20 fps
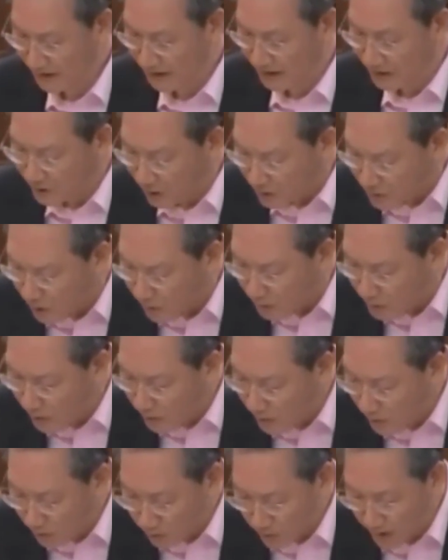So to
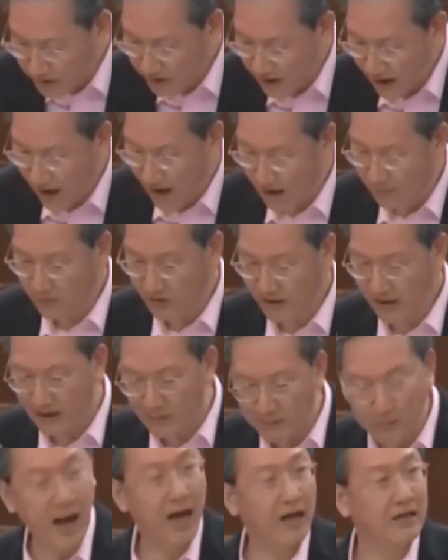promote racial harmony
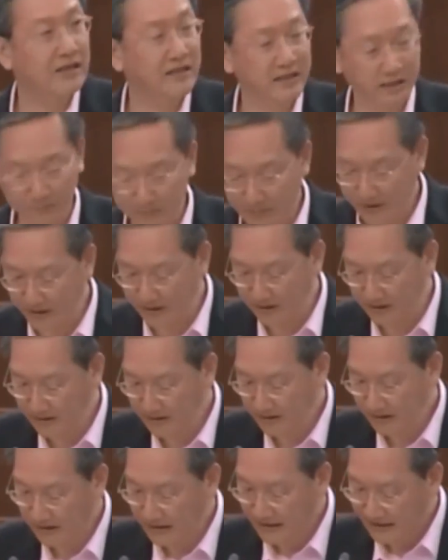amongst their peers,
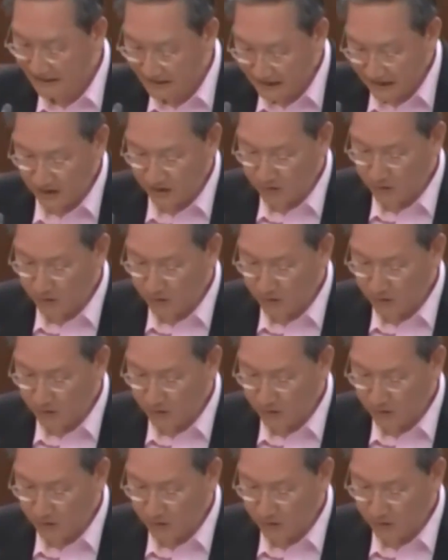these